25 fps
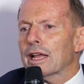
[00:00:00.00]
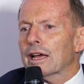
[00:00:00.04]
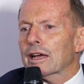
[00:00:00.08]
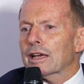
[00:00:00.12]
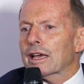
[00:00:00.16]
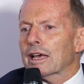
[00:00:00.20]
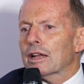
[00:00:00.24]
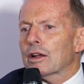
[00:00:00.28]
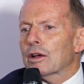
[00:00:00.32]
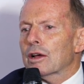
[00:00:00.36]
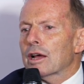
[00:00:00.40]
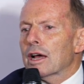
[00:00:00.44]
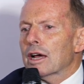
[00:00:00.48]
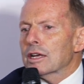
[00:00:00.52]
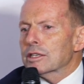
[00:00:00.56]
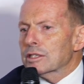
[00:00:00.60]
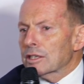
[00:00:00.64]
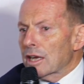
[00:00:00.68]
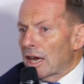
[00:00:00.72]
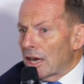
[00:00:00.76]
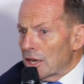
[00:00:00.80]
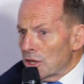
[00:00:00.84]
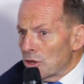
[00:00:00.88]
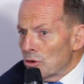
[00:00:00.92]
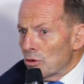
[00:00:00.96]
Now, can I
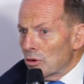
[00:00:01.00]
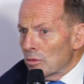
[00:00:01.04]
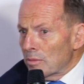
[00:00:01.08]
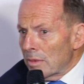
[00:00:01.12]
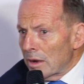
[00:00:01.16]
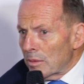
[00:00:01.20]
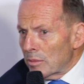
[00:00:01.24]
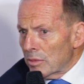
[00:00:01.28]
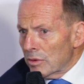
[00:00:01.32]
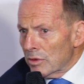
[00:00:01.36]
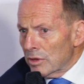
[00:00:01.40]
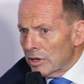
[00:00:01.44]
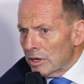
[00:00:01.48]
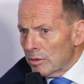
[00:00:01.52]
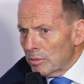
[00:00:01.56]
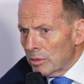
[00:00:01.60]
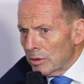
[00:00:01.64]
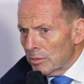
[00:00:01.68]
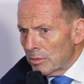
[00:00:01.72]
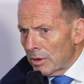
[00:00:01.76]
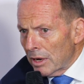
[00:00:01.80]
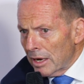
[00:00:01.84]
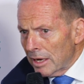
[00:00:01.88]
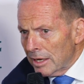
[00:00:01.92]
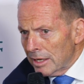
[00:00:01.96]
ask, are you a member of the
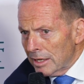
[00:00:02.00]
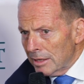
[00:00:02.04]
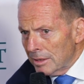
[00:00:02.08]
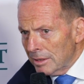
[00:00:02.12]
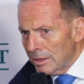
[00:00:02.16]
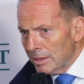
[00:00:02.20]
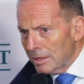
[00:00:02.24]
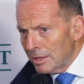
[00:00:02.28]
Liberal Party?